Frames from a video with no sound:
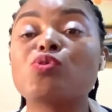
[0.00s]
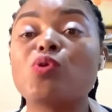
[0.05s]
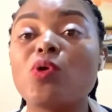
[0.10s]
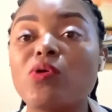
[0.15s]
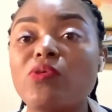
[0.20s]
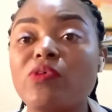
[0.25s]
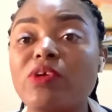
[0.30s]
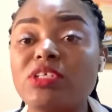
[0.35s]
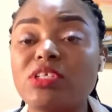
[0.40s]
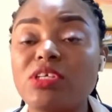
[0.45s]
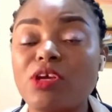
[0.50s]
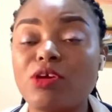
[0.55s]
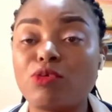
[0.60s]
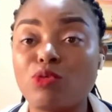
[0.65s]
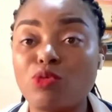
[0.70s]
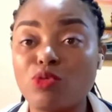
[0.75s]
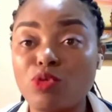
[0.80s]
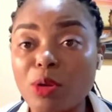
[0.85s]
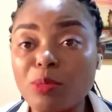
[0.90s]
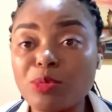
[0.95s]
already a
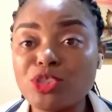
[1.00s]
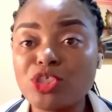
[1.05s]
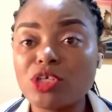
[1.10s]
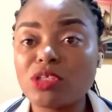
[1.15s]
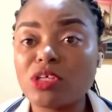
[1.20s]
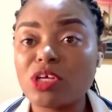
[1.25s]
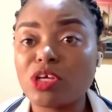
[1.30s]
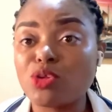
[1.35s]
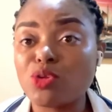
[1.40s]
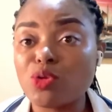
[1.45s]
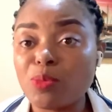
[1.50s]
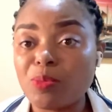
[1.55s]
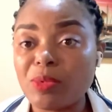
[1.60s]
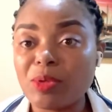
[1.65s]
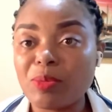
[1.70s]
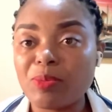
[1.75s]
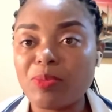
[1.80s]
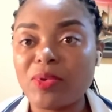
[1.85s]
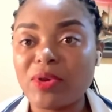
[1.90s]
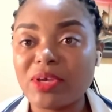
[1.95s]
ruptured
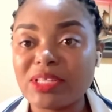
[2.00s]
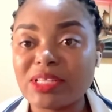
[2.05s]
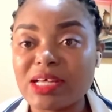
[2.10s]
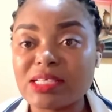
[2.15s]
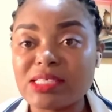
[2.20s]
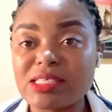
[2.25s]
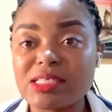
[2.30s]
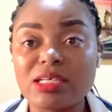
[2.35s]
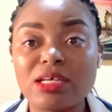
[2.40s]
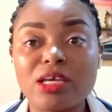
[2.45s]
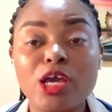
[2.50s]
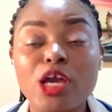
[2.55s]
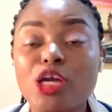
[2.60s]
ectopic pregnancy.